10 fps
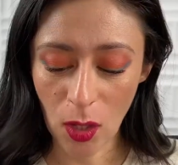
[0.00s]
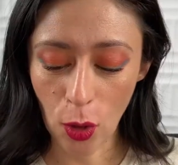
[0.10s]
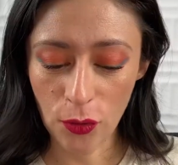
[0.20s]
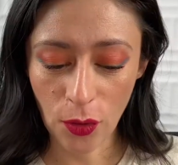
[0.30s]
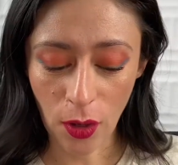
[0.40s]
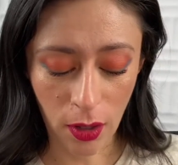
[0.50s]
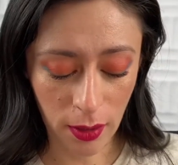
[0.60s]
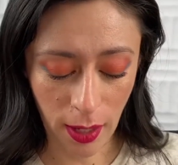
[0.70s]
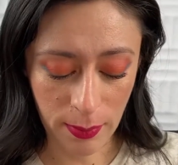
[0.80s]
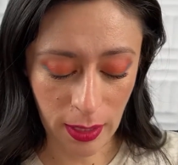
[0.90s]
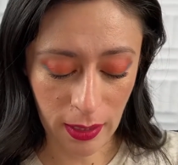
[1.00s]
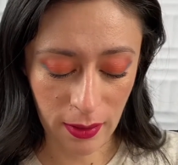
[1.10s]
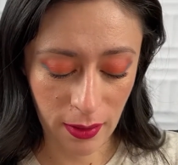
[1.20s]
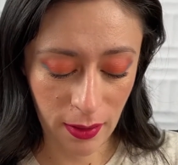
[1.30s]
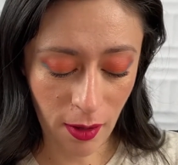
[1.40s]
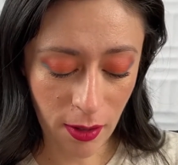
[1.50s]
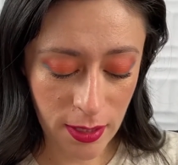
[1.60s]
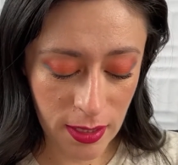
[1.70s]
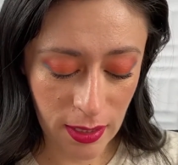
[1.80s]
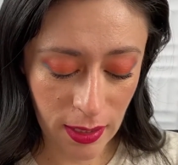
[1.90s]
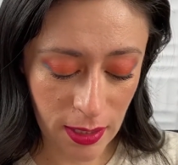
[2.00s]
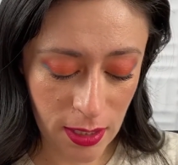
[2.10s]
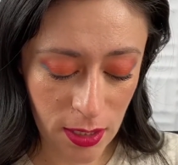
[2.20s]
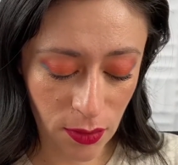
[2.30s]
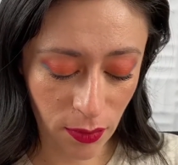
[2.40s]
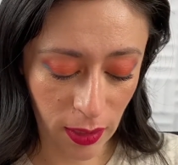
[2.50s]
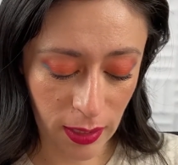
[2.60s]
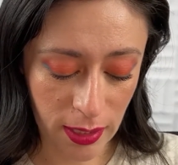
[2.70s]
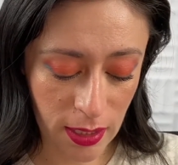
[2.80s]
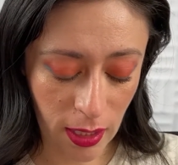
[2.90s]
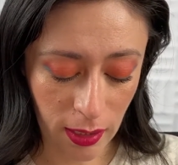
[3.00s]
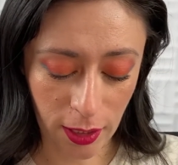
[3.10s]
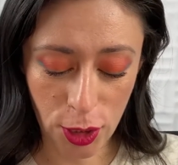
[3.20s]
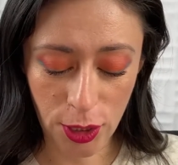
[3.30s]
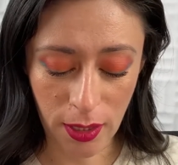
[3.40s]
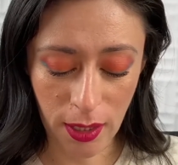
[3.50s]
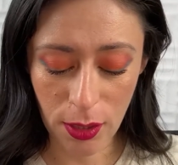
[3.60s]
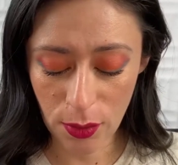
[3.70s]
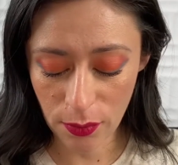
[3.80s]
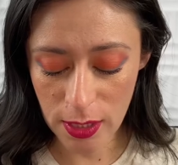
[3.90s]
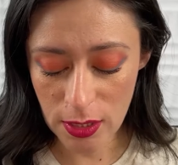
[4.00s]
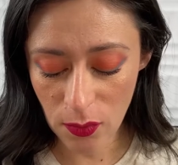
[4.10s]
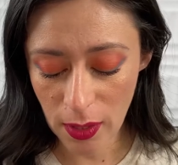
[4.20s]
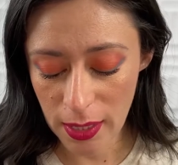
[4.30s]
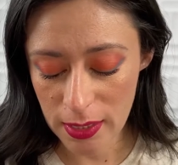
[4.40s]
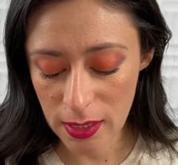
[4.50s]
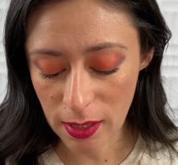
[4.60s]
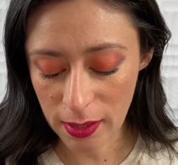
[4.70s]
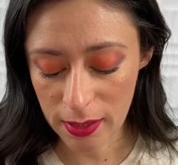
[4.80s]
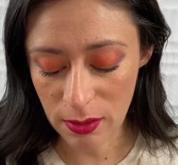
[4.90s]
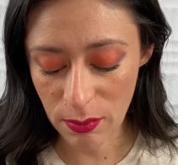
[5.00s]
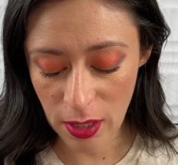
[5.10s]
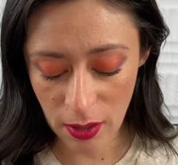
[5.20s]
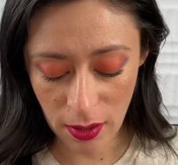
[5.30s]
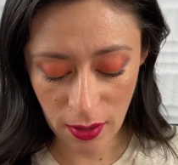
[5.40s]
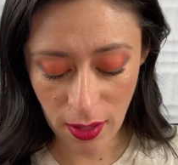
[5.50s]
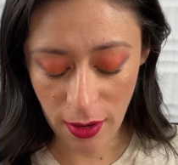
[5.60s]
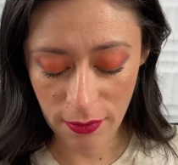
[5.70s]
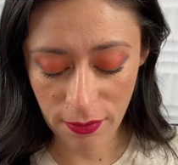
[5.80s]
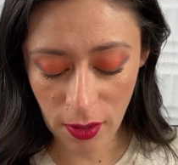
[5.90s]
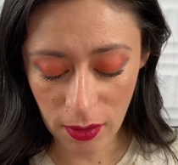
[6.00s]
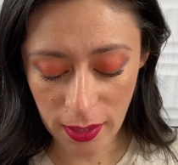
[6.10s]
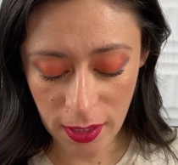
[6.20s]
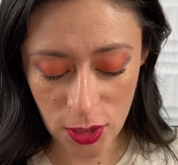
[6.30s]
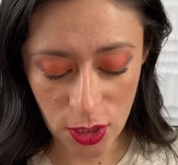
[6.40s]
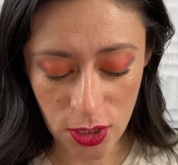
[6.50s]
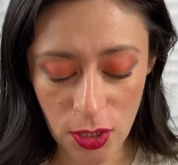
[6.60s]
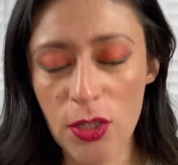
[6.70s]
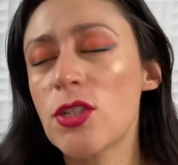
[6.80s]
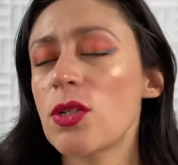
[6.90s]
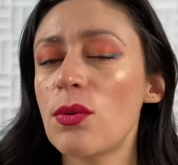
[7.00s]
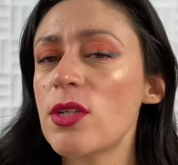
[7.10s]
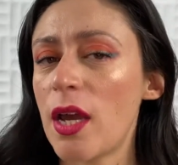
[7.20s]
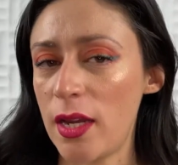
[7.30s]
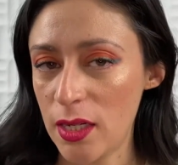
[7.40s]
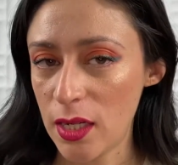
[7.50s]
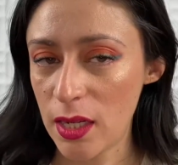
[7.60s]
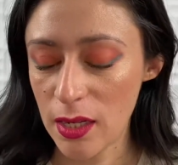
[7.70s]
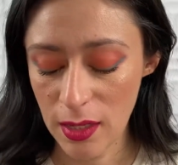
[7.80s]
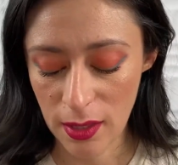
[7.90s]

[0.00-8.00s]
Overall, I mean, honestly, this is a really nice collection. The reason why I did not get the mirror, I felt like it just looked so tiny.